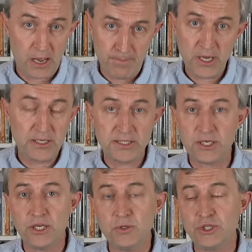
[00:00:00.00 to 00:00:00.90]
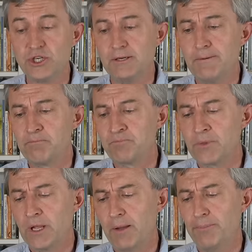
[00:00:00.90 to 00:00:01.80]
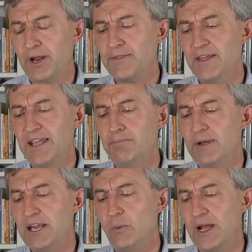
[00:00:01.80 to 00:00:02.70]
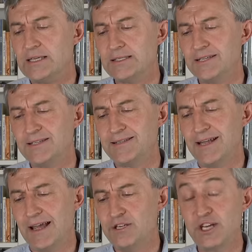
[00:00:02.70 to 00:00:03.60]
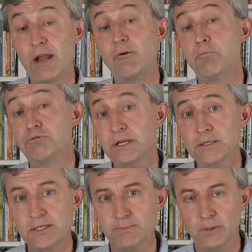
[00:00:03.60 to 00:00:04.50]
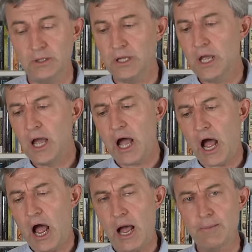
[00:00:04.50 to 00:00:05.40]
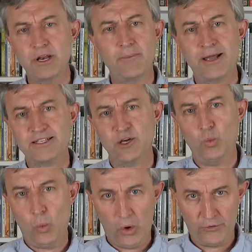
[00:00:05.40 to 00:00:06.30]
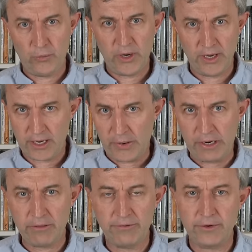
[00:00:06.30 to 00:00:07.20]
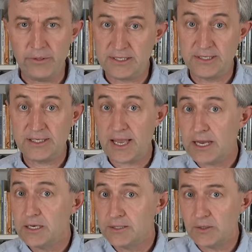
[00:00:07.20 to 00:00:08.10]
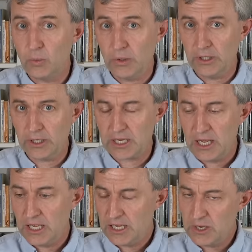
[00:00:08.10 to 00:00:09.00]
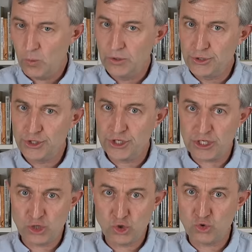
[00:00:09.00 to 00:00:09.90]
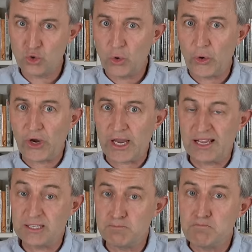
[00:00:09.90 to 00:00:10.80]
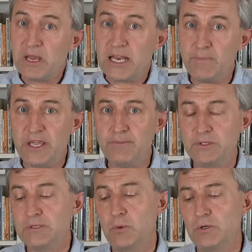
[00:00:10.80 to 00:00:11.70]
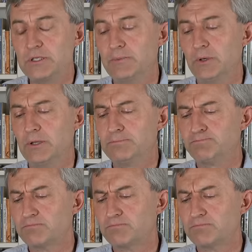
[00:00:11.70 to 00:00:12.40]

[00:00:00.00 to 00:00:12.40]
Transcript: persecution. But I think in many ways, this is a general principle. No matter what we are going through, Satan is at work. He wants to destroy as many people as possible.